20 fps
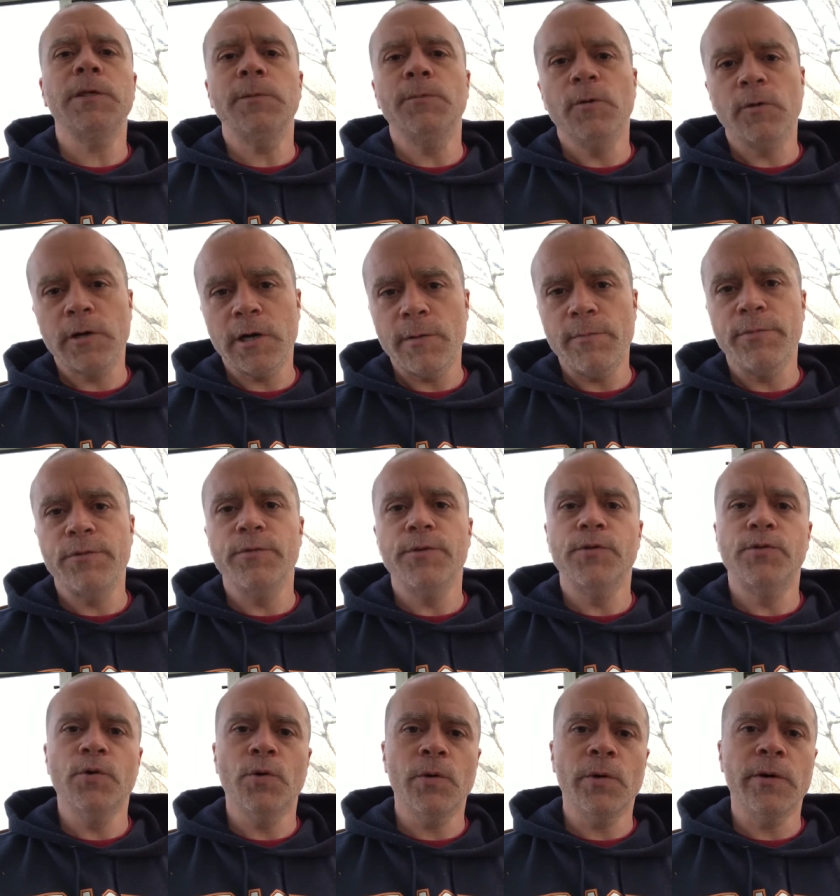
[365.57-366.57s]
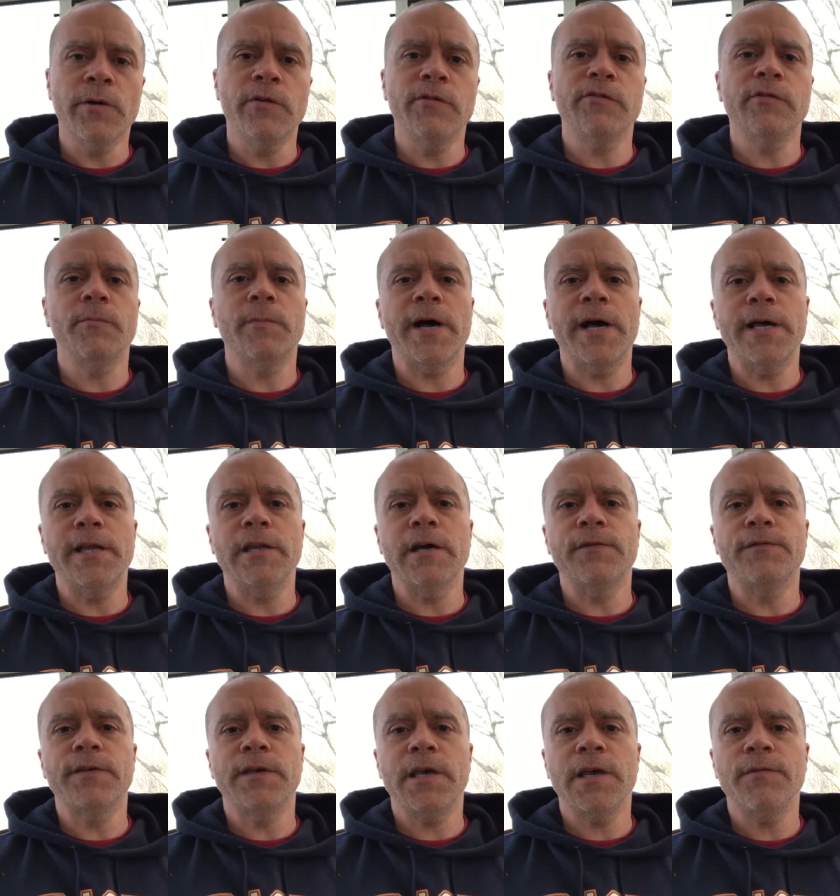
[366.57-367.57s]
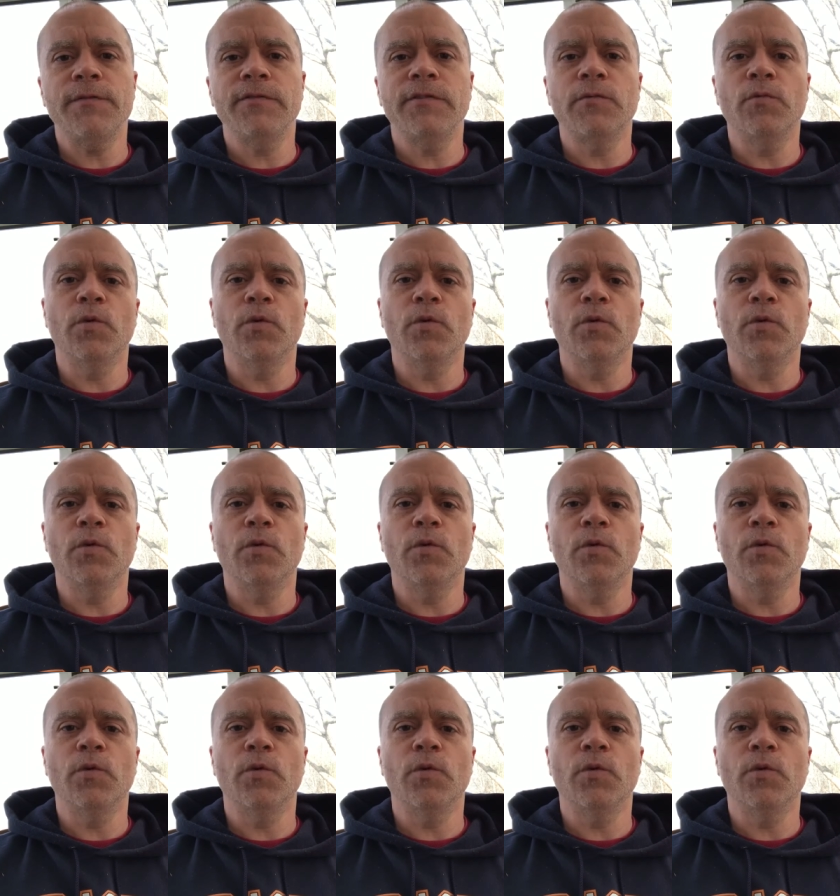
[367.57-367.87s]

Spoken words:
people come through the doors and buy enough gifts,